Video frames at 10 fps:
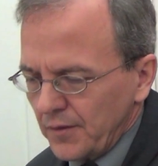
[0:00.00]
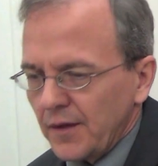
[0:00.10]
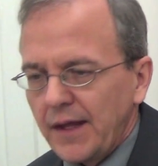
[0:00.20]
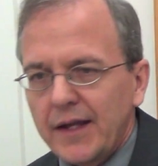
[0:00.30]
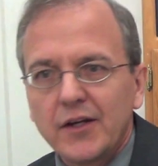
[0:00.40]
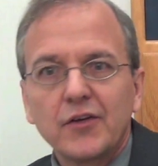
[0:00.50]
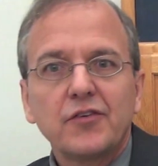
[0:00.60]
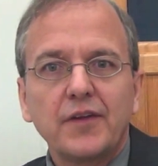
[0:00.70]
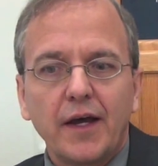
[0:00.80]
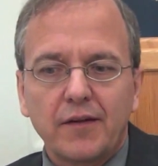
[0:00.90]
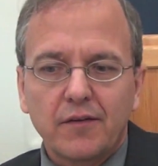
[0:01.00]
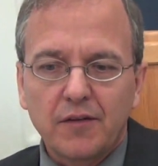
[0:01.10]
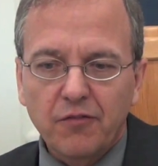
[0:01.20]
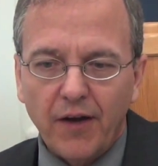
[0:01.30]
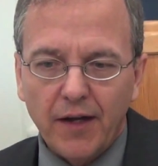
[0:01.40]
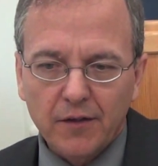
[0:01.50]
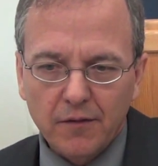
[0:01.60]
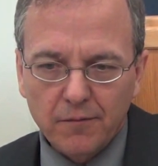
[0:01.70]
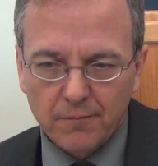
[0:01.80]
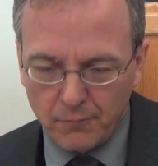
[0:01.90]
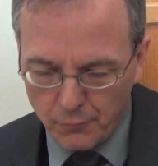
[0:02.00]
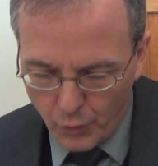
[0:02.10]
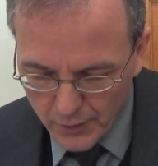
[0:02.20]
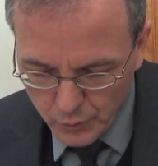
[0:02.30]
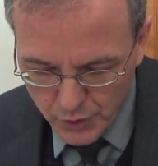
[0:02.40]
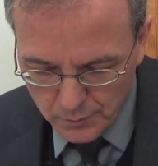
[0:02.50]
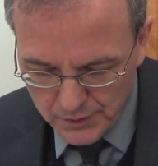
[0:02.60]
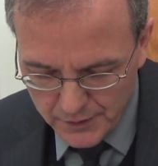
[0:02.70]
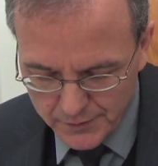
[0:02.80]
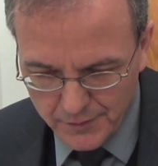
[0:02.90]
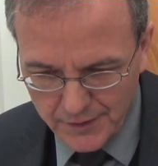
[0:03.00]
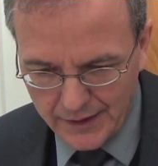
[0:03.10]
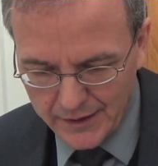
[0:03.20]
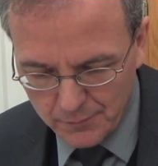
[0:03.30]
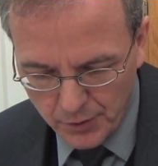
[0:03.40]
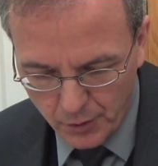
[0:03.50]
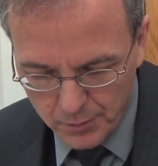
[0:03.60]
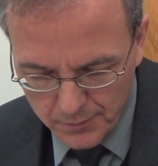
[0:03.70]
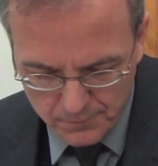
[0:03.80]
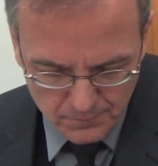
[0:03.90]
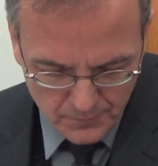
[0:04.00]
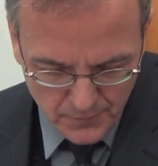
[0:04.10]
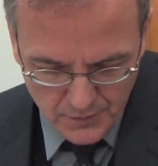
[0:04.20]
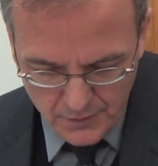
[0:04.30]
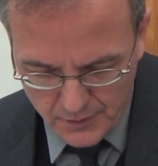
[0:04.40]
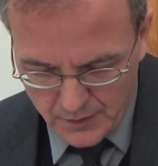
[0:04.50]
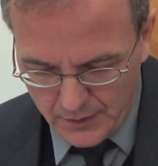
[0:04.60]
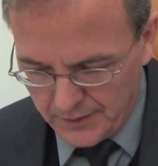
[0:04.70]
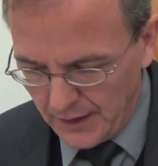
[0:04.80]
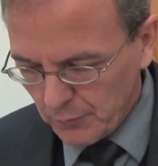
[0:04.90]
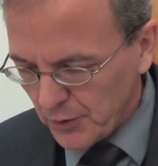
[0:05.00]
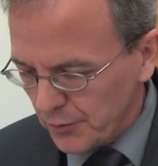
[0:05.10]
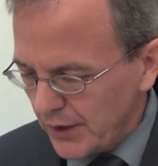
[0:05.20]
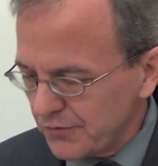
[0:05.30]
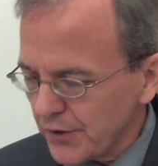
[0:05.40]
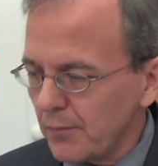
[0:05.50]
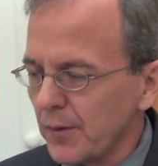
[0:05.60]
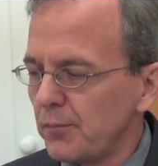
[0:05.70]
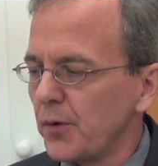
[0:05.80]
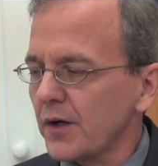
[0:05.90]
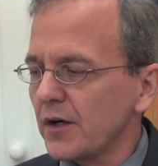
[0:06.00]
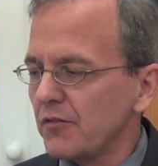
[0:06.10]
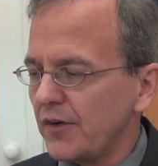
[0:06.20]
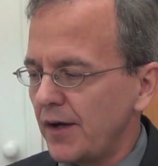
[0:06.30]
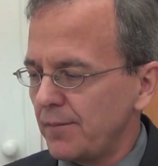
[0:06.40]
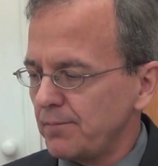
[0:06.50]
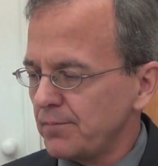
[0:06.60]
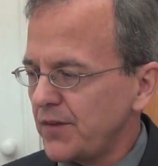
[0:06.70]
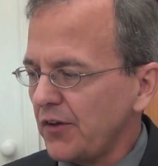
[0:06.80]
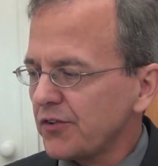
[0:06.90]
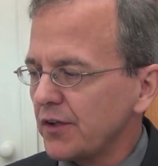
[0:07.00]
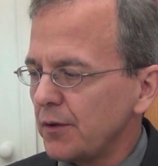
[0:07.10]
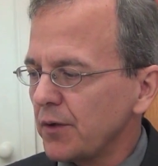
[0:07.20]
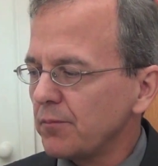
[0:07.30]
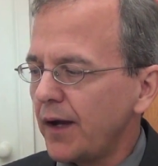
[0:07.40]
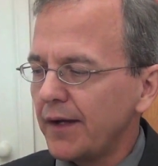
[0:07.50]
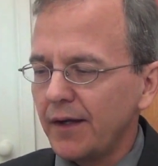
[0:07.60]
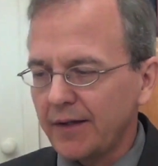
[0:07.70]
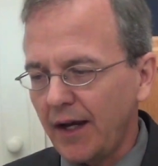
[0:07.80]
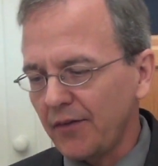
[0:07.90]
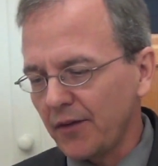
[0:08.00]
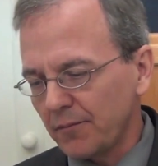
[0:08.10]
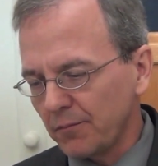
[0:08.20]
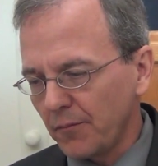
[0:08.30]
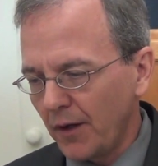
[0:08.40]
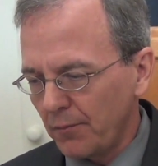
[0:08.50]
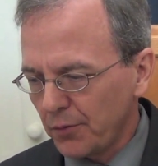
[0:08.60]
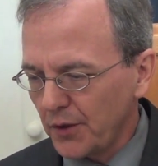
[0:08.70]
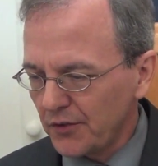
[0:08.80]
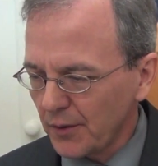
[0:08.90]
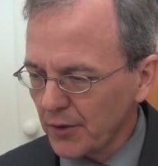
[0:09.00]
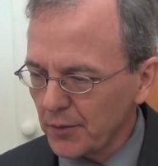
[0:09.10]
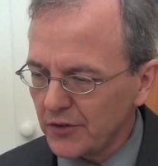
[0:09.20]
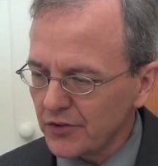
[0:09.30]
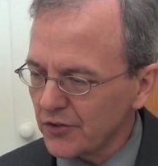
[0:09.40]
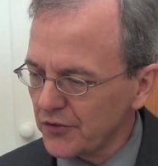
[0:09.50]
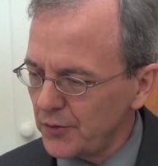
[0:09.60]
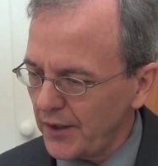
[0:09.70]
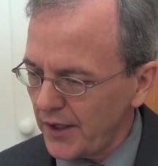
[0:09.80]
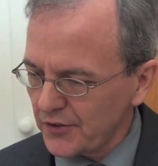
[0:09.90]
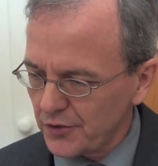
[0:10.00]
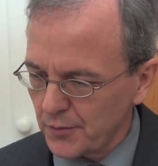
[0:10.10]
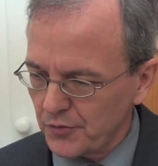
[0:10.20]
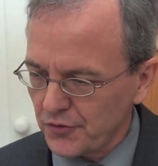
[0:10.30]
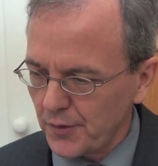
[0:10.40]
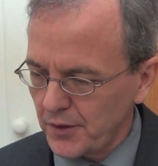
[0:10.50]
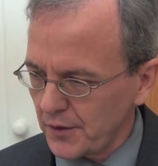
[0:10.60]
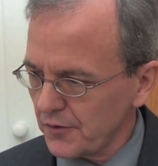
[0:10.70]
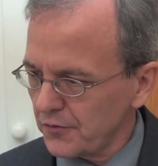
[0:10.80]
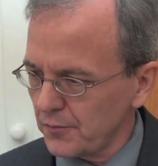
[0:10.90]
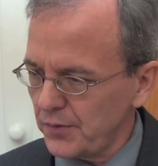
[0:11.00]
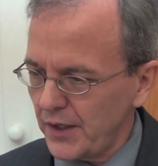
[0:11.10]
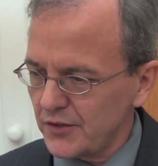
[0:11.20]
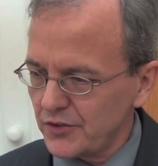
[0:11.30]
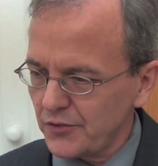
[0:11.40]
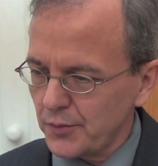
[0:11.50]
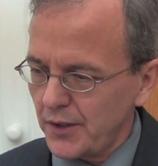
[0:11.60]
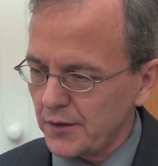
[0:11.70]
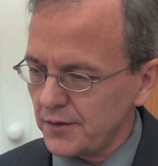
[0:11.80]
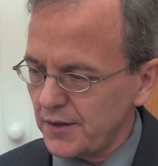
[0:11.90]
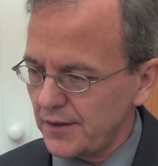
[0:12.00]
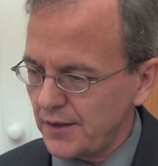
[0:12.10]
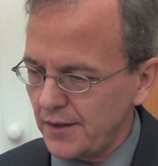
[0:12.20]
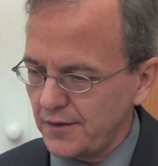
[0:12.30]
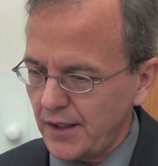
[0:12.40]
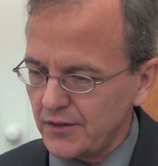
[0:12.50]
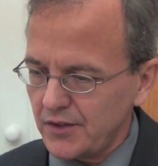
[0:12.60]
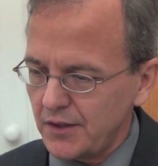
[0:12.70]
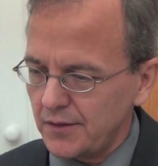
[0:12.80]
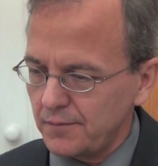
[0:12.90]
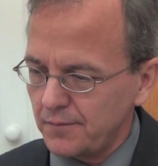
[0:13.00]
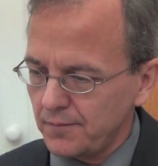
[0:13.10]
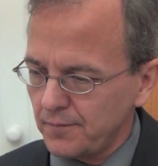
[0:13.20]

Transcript: That is that the final one will be an antipope. Now I'm going to read from the book of Destiny, written by a Catholic priest. I'm going to read just a few excerpts from here, from page 319.